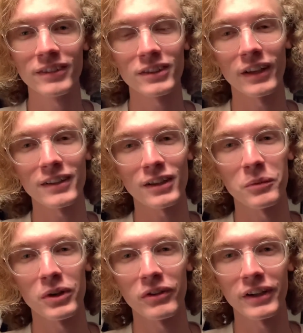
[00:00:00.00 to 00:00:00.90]
So that's gonna
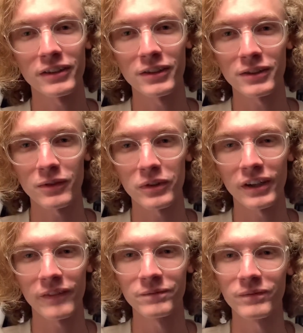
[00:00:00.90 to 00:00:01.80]
be over here too somewhere.